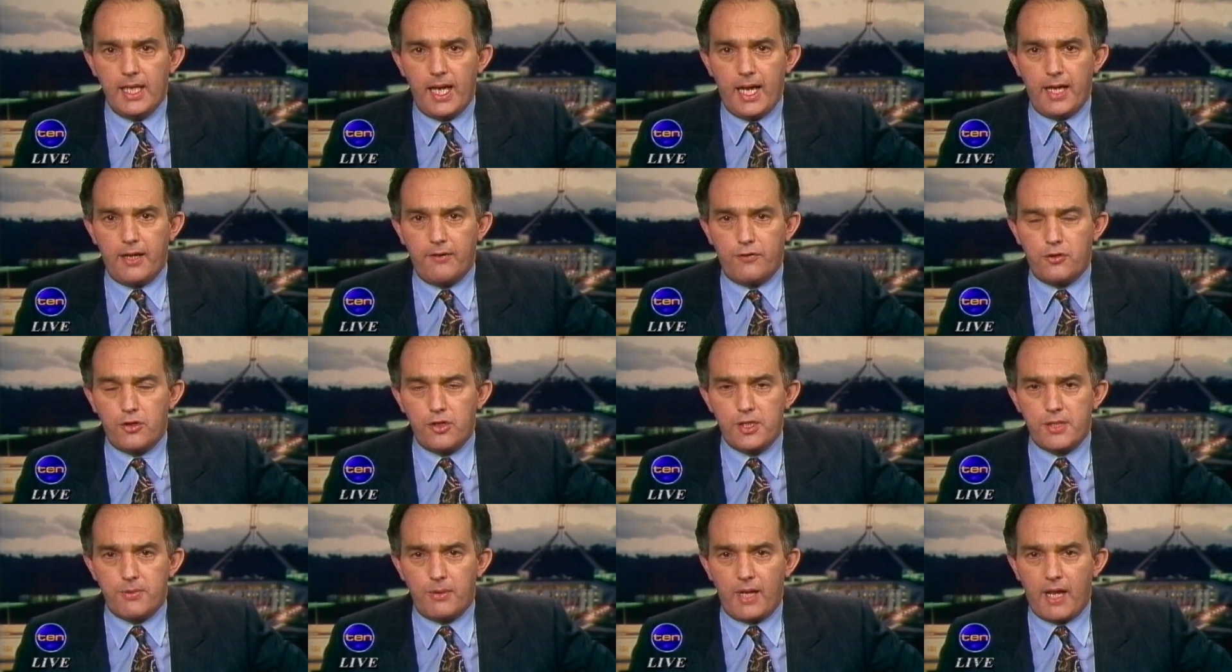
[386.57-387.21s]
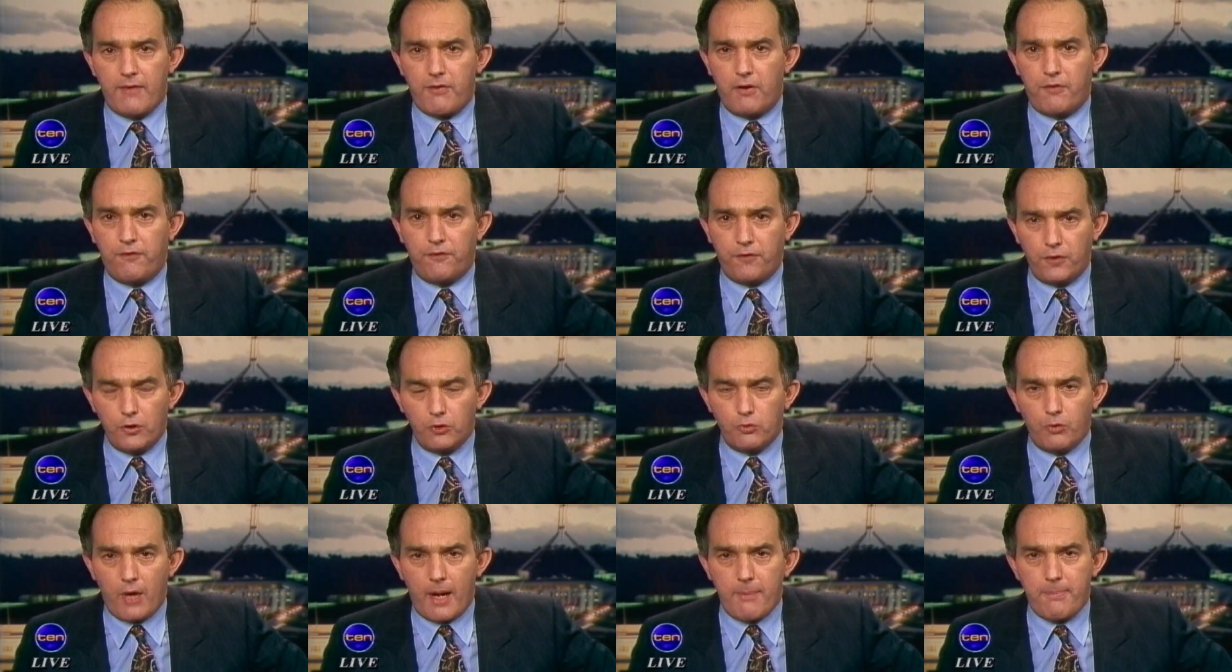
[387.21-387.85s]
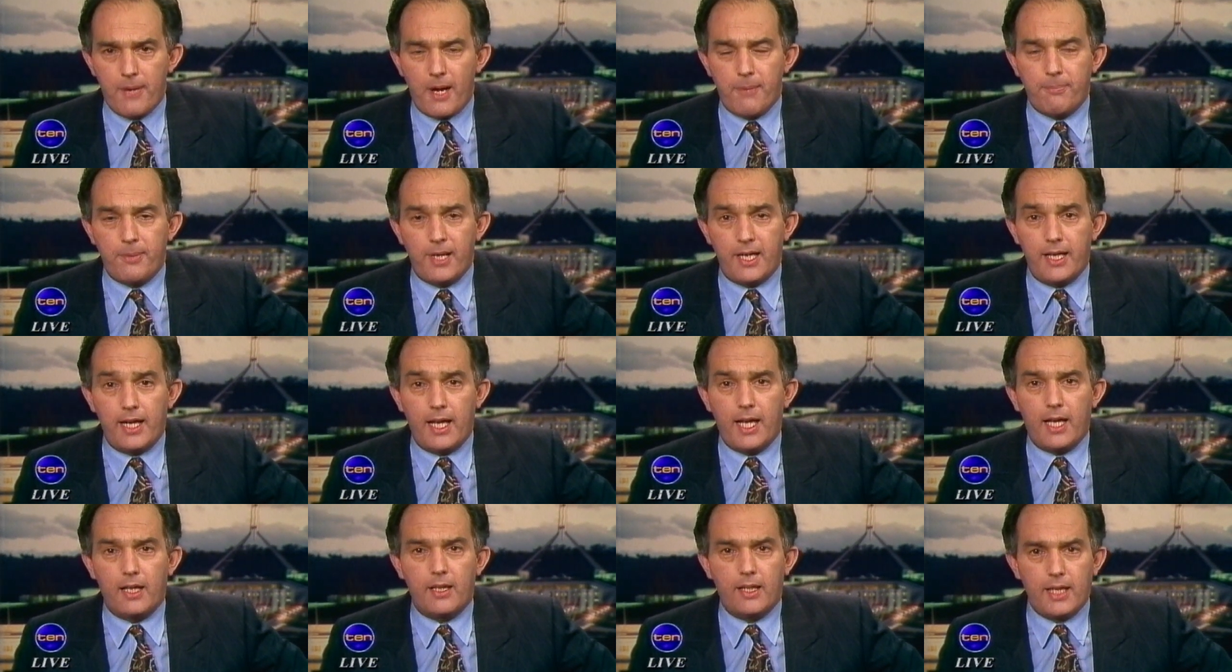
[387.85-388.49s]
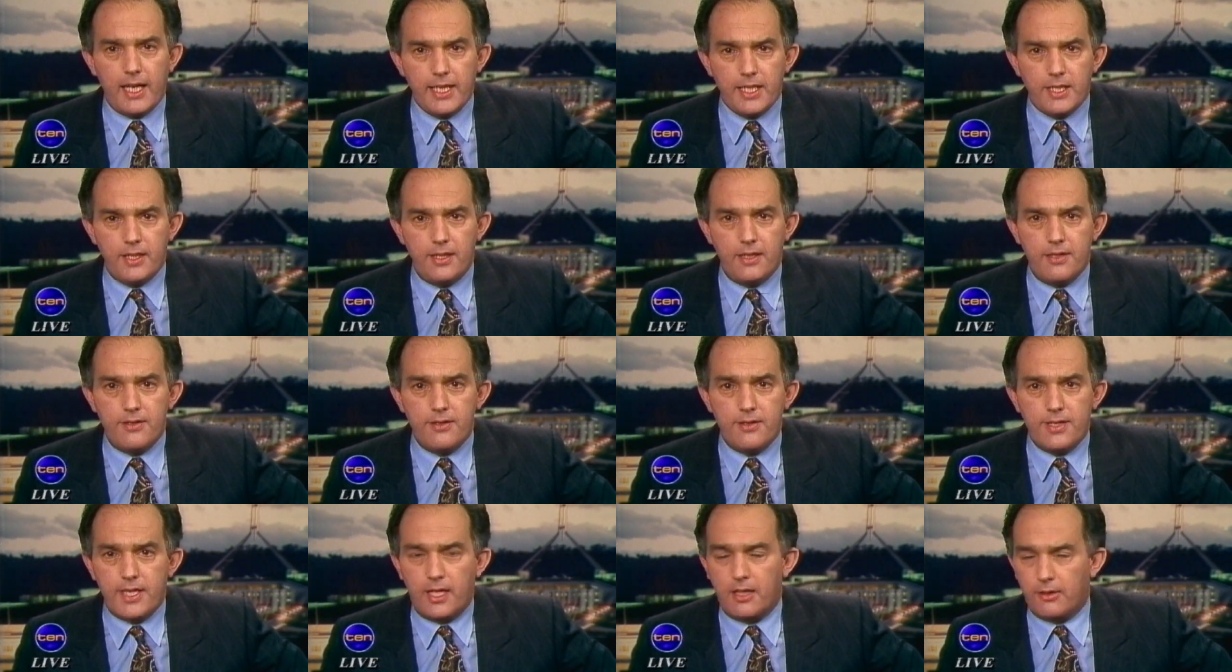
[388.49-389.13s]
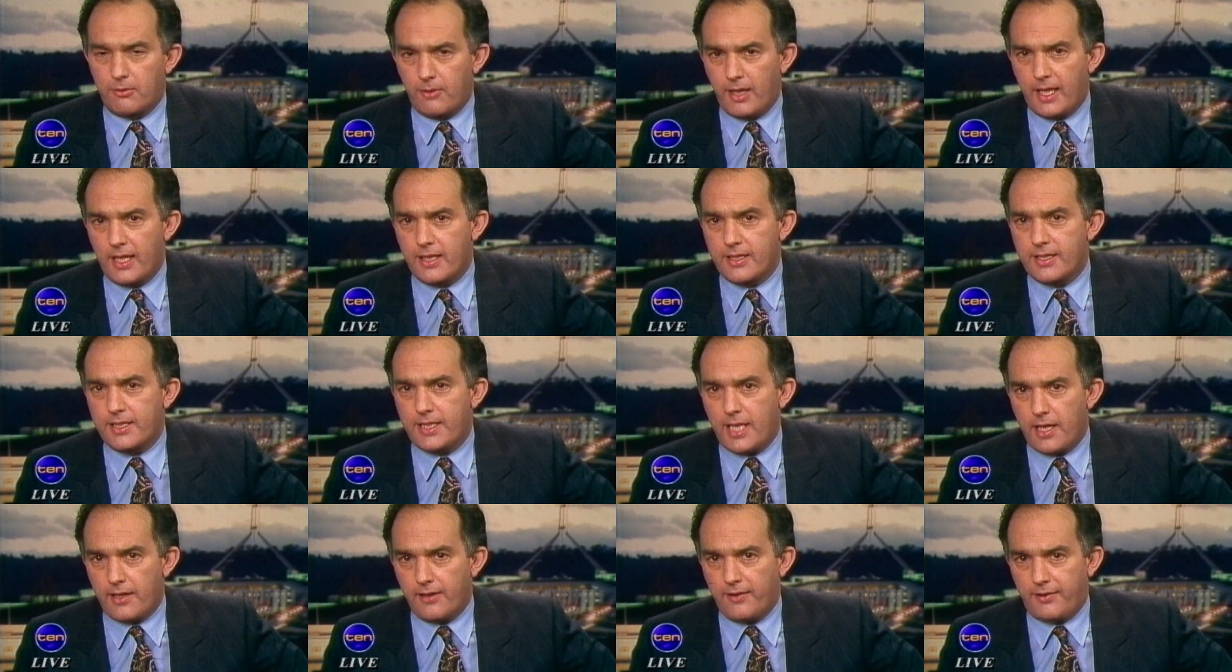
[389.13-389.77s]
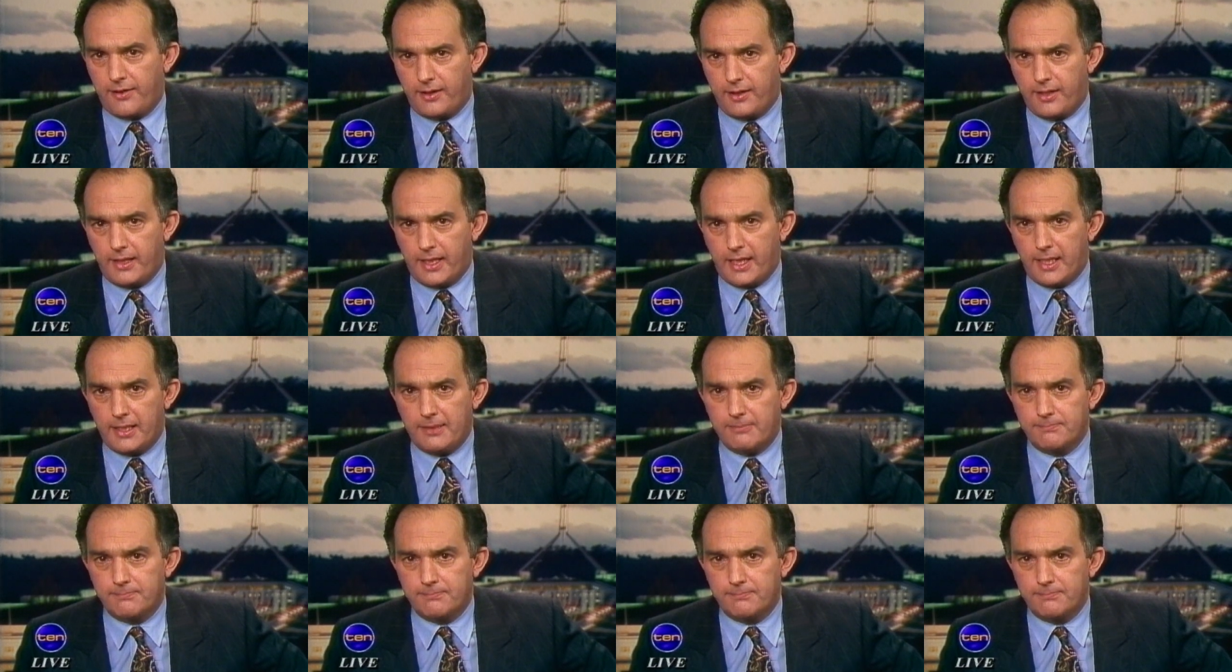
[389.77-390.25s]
And of course, we'll have a full wrap up in our late news at around 10.30.